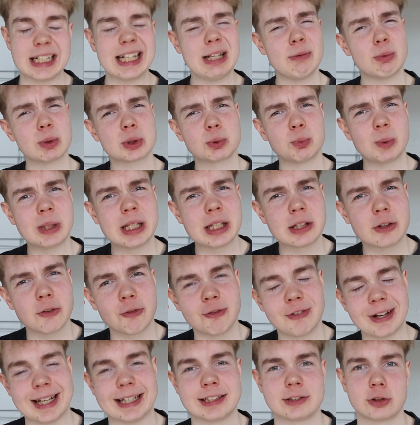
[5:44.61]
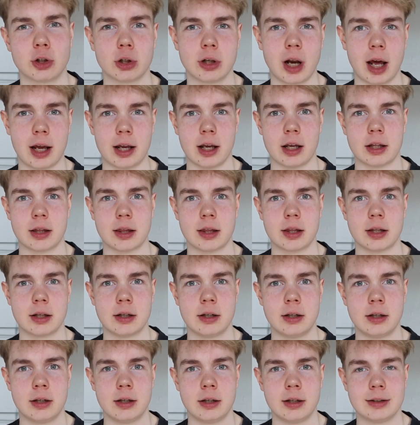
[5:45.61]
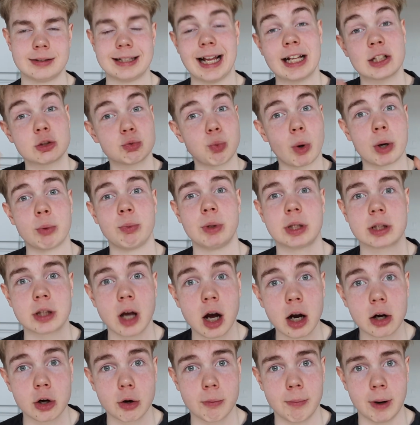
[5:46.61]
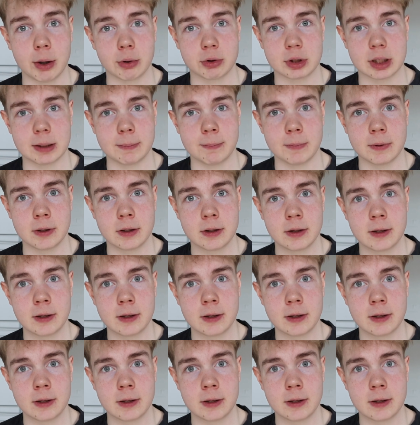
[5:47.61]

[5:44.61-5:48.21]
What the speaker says: He was willing to face Goliath. That's why we talk about him.